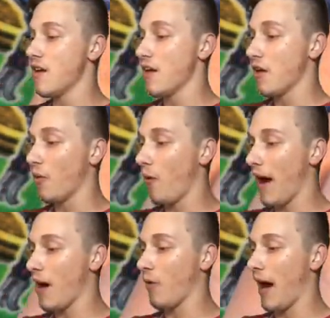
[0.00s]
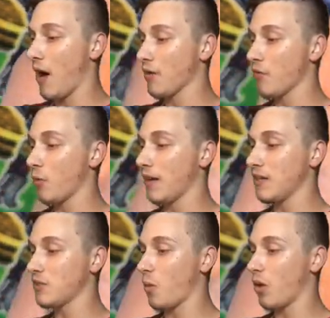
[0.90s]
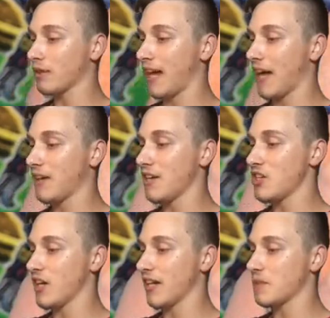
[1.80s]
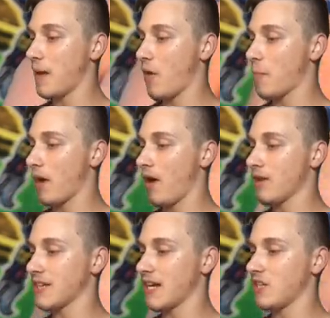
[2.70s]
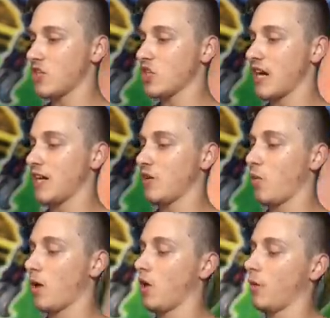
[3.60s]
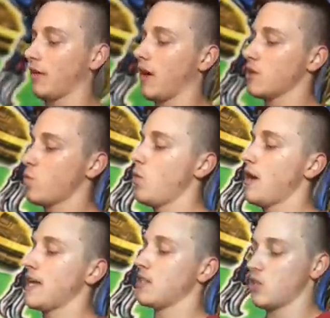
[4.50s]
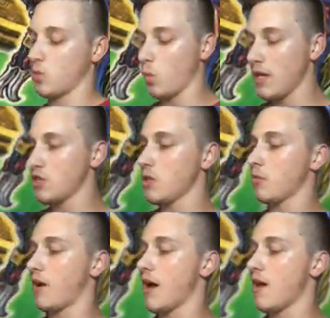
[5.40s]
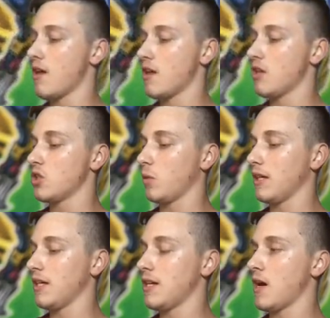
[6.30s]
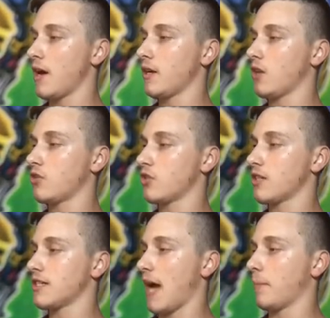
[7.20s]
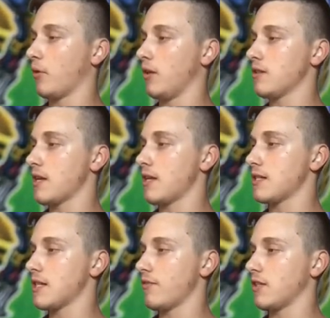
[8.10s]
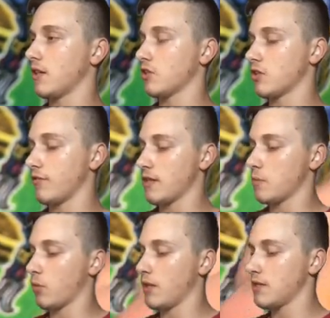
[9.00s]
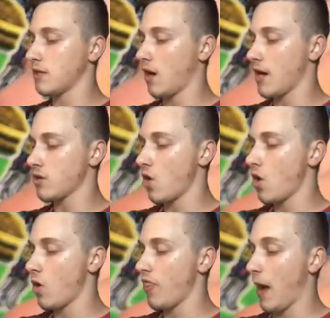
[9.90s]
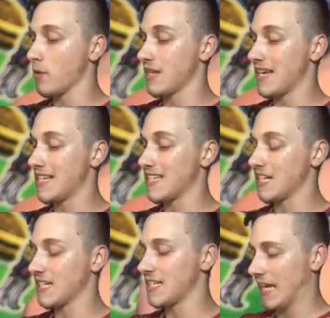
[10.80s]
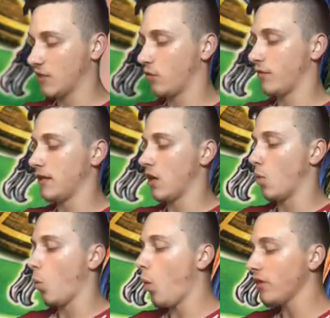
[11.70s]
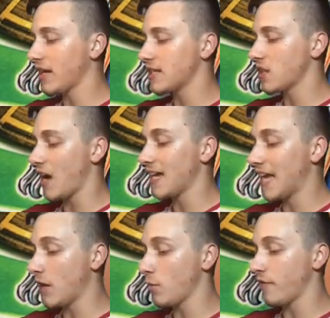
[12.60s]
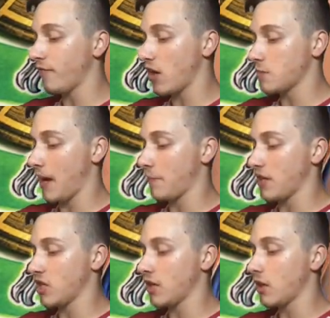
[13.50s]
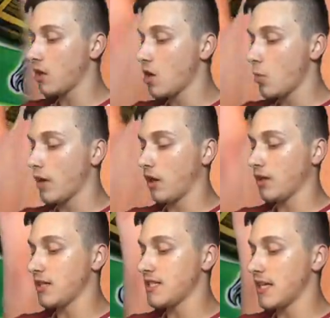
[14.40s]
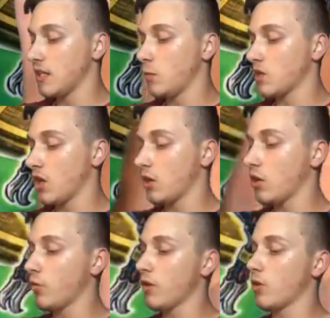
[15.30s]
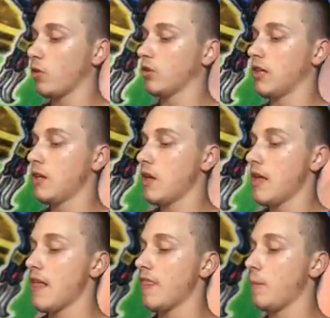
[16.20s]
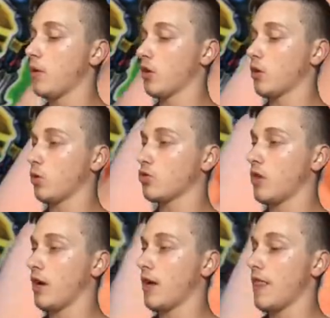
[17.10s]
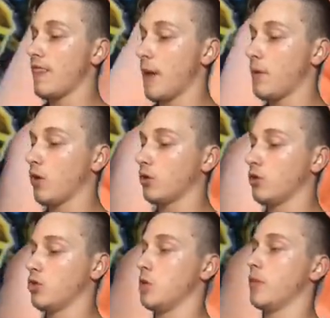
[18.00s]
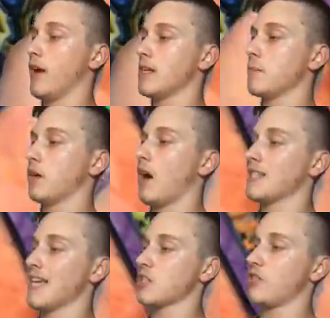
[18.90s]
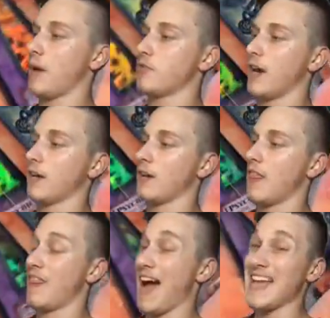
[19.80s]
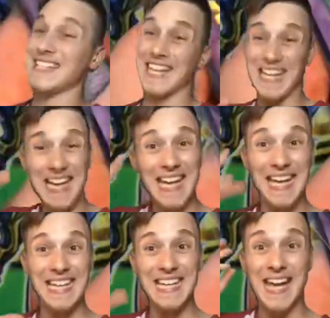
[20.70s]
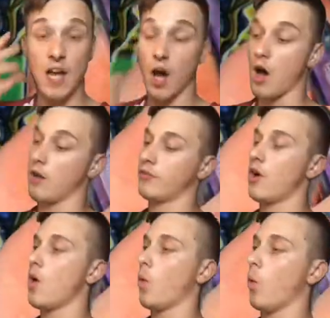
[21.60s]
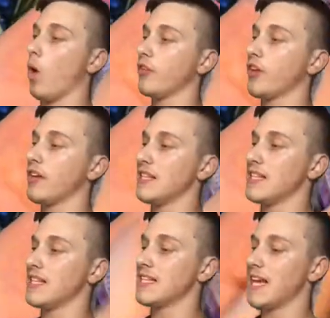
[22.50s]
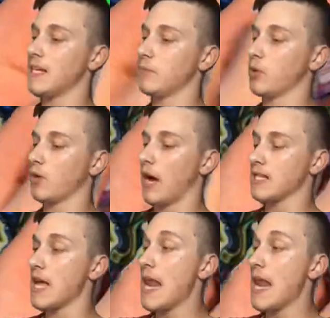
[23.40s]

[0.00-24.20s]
Wow. Howl of the Wind, Watt Cannon, Genex Power Plant, and Chain Whirlwind, guys. What a sweet super rare. 2,900 attack points and 1,700 defense points. Guys, that was a successful video. What a start. Again, with the first pack magic, we kind of descended. We started off with an ulti, then we got an ultra, then we got two super rares, but guys, that Scrap Dragon, that is a hit and a half. What an insane pool, guys.